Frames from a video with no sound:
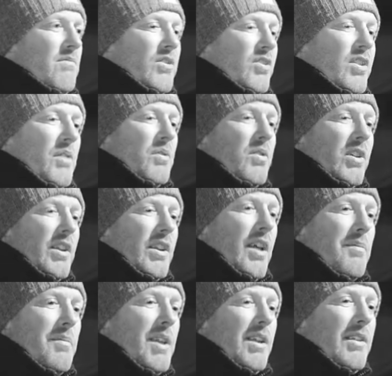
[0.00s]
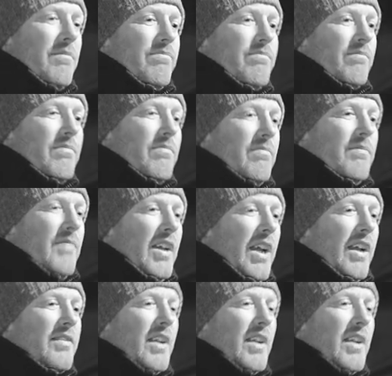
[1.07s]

seriously, I mean, I